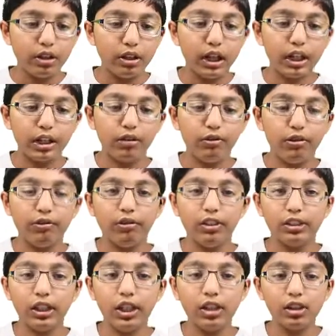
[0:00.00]
Now that we've
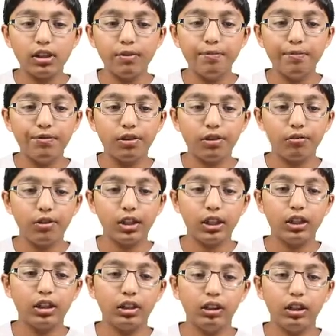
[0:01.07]
reset them, we
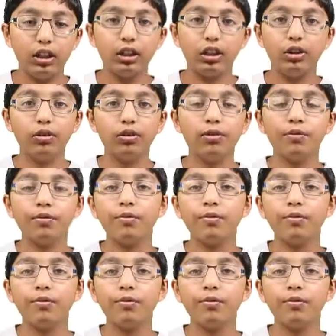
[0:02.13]
can continue.